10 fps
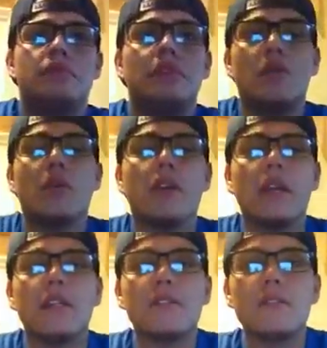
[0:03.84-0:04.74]
inquiry
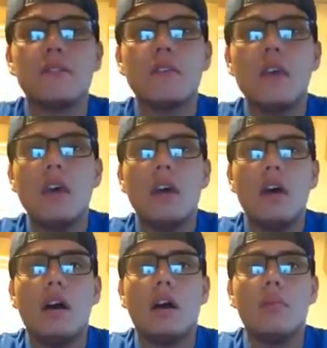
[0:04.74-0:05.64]
analysis.
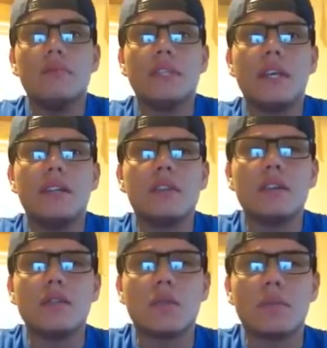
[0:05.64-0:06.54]
Today it's on
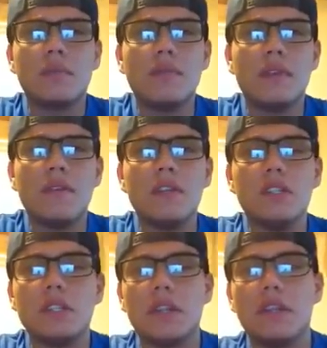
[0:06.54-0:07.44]
disruptive
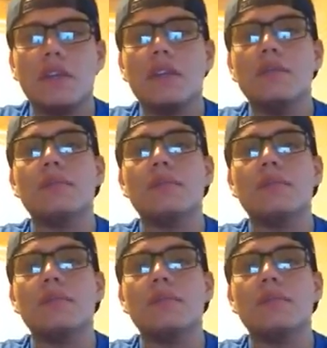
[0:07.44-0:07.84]
innovation theory.